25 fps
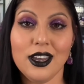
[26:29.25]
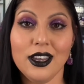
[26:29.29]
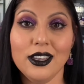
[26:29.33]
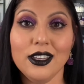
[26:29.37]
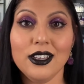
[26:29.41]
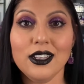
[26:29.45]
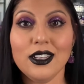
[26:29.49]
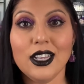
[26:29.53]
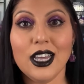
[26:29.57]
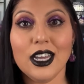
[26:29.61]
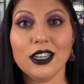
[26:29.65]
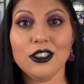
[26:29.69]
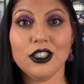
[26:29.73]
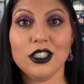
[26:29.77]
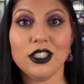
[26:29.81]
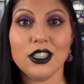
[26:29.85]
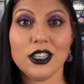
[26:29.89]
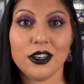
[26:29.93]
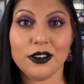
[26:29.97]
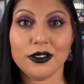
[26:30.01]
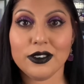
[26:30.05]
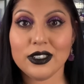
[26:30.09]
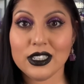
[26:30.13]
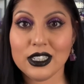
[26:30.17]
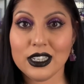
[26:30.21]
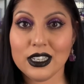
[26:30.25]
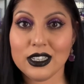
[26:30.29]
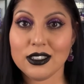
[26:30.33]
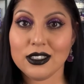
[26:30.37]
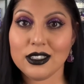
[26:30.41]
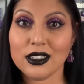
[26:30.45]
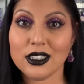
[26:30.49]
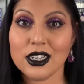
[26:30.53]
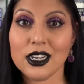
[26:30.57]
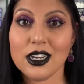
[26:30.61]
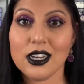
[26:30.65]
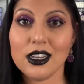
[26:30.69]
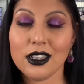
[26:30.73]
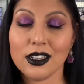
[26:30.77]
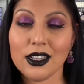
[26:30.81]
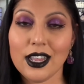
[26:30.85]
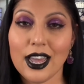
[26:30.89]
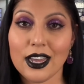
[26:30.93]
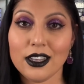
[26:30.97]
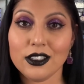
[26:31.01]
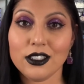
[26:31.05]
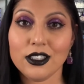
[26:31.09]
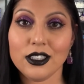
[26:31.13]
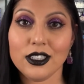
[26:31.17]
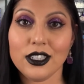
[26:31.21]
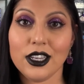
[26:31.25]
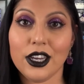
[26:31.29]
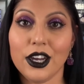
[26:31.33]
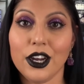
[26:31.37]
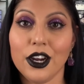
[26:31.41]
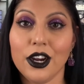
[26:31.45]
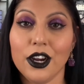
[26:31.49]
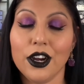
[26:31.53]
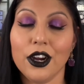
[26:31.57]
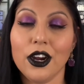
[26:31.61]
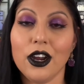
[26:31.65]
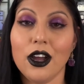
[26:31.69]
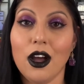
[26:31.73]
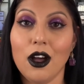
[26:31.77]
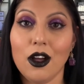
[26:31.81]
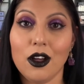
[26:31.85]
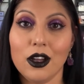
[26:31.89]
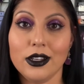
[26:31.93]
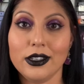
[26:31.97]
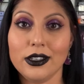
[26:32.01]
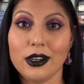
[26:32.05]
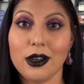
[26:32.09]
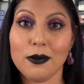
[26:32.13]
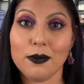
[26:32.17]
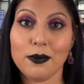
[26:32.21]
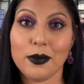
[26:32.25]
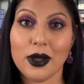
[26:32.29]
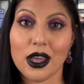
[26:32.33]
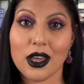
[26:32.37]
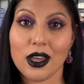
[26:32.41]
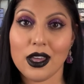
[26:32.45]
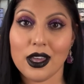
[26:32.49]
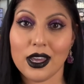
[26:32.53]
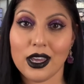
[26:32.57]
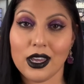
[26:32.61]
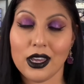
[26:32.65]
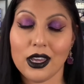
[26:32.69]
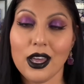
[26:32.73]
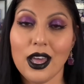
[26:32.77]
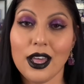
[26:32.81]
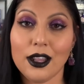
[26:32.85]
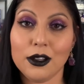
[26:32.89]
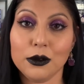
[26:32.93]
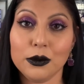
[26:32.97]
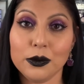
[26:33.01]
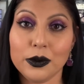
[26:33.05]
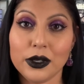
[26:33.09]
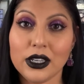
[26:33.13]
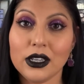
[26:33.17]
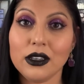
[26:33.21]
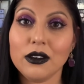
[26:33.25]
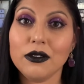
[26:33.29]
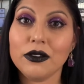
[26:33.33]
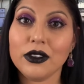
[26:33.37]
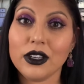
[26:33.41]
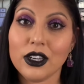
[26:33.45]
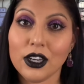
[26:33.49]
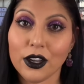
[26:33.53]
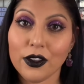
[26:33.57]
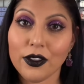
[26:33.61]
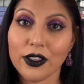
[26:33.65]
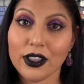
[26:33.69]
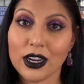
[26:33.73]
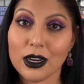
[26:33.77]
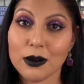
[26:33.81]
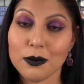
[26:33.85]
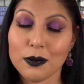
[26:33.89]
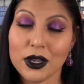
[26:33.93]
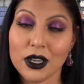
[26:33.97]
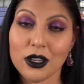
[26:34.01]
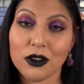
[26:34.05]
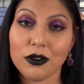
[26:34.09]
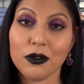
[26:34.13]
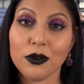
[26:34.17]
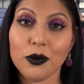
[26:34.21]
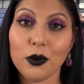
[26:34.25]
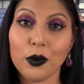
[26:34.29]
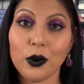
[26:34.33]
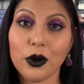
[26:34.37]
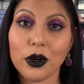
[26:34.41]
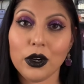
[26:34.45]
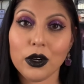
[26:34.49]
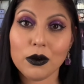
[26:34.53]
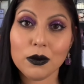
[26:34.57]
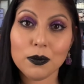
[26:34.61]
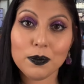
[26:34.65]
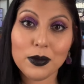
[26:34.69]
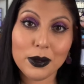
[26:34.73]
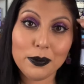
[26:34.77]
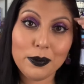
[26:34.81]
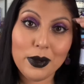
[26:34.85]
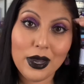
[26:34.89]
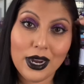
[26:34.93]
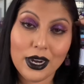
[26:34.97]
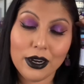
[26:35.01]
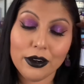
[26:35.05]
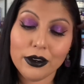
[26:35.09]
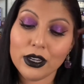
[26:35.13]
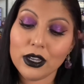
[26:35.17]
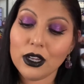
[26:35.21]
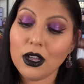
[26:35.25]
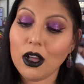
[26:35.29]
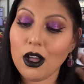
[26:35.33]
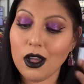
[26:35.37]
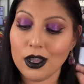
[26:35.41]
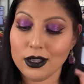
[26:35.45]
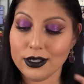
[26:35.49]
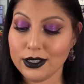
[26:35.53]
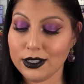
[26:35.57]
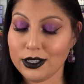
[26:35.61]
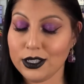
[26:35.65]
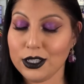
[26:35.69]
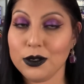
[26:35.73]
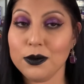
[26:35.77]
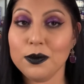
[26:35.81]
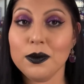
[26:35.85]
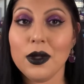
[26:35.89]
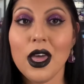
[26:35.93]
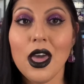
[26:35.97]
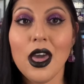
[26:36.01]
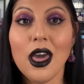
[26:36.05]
collection they released last year on my Halloween video that I made for my pirate costume,